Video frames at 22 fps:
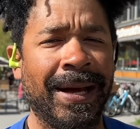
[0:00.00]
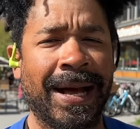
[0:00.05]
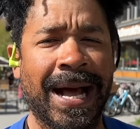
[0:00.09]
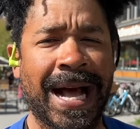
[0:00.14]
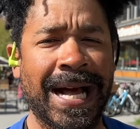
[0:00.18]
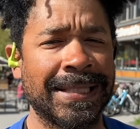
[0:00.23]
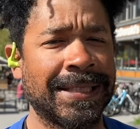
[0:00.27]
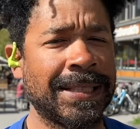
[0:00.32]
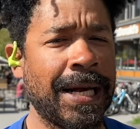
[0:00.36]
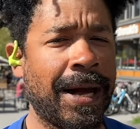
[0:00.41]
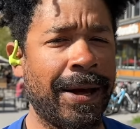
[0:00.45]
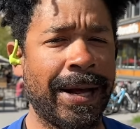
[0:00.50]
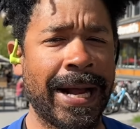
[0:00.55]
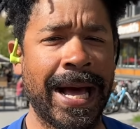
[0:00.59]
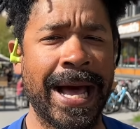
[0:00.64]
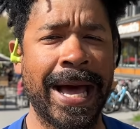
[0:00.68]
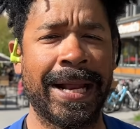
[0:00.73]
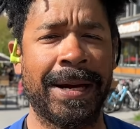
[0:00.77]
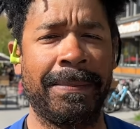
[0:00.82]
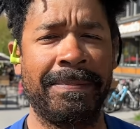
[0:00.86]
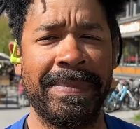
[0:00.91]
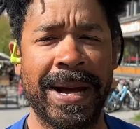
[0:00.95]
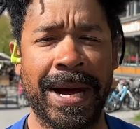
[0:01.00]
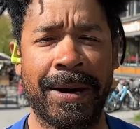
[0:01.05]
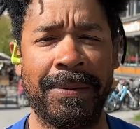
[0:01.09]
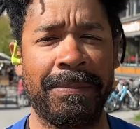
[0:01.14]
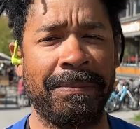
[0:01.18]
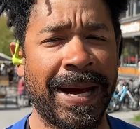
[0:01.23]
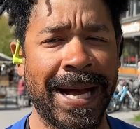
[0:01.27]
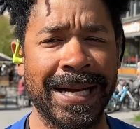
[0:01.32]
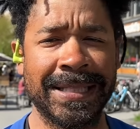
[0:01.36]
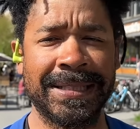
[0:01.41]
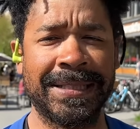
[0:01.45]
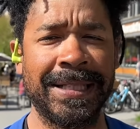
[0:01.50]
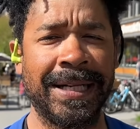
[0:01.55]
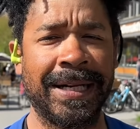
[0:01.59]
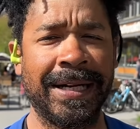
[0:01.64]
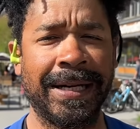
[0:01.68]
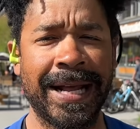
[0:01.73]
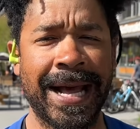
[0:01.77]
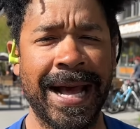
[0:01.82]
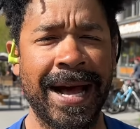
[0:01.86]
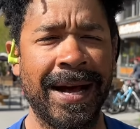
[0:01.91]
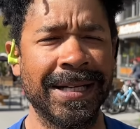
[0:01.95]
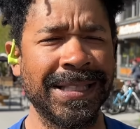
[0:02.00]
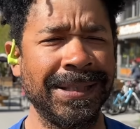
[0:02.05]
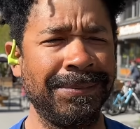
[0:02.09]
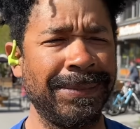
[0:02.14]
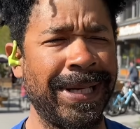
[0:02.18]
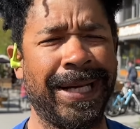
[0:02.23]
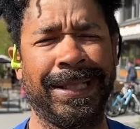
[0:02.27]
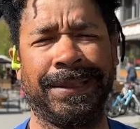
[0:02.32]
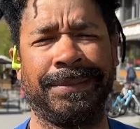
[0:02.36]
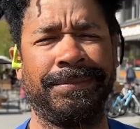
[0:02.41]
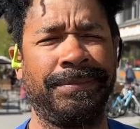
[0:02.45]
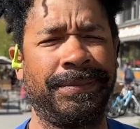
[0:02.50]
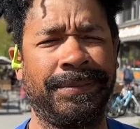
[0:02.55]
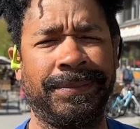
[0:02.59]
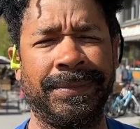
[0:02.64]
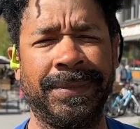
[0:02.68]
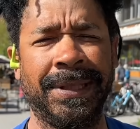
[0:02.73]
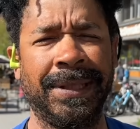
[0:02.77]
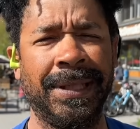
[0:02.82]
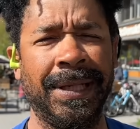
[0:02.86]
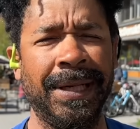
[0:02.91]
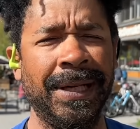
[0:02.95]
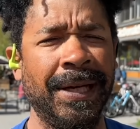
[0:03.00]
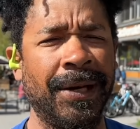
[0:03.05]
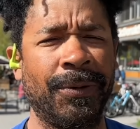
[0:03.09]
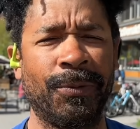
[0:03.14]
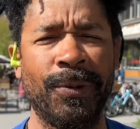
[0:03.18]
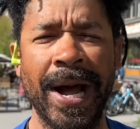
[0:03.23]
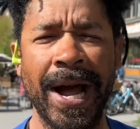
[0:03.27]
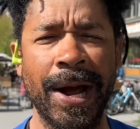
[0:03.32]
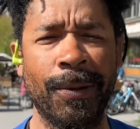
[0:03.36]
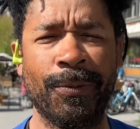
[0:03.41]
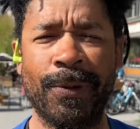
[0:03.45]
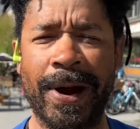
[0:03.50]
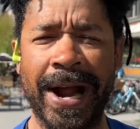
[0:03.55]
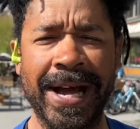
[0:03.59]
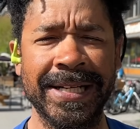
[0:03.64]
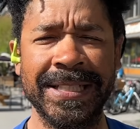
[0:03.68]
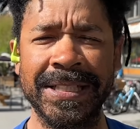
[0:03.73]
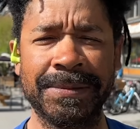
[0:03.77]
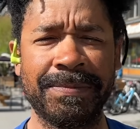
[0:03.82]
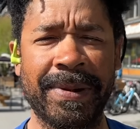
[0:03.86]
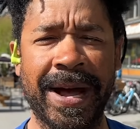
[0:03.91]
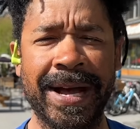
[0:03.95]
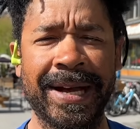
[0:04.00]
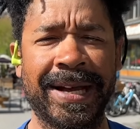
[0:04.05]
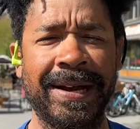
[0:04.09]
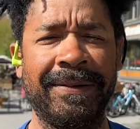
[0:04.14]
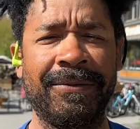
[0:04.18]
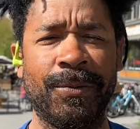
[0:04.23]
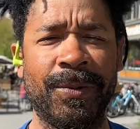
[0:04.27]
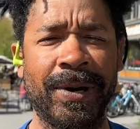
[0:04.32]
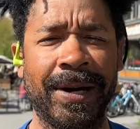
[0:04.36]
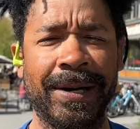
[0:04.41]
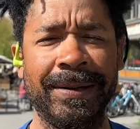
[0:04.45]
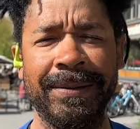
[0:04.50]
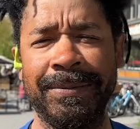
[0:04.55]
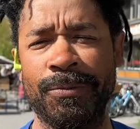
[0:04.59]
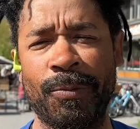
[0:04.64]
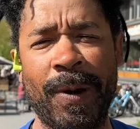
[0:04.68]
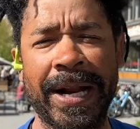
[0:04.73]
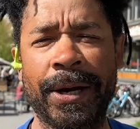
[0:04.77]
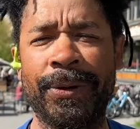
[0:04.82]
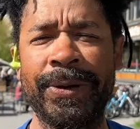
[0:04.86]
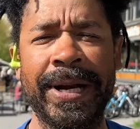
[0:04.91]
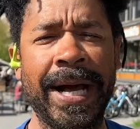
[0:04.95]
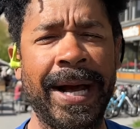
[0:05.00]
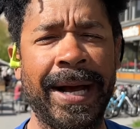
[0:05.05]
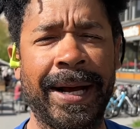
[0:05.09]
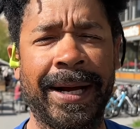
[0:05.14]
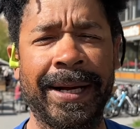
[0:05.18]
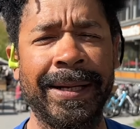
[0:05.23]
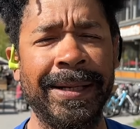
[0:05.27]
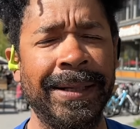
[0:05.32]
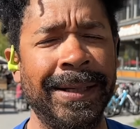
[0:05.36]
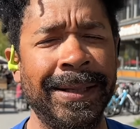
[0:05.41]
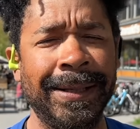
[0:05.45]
I saw I had a mountain bike sitting in the house. I'm like, Ryan rides his bike everywhere. Why don't I?